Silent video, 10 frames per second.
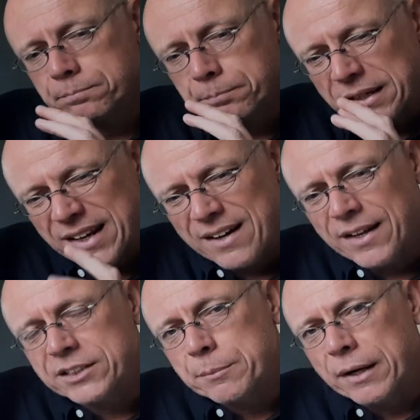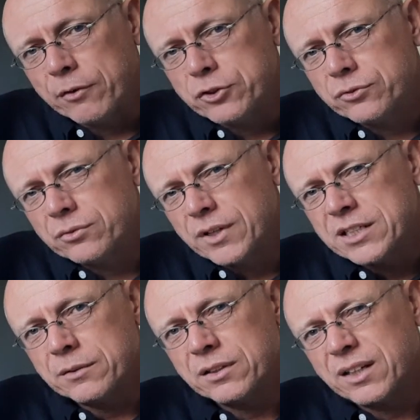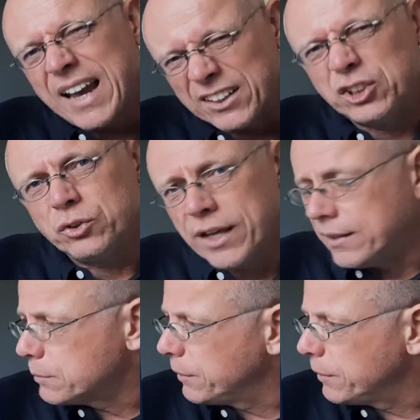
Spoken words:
But then there's a catch to that.